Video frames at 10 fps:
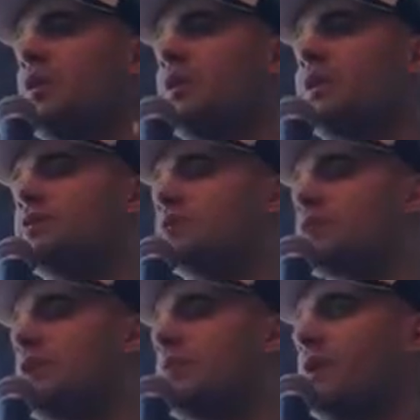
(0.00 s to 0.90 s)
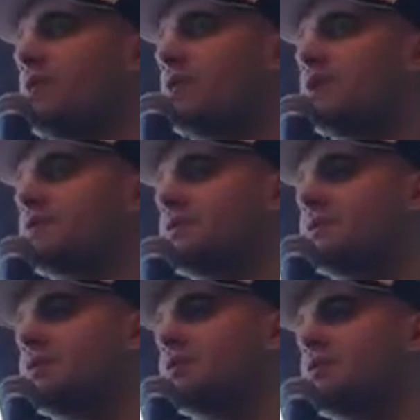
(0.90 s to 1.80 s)
What can you say about his
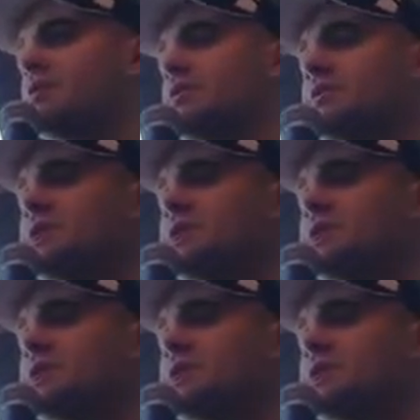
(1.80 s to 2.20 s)
decision to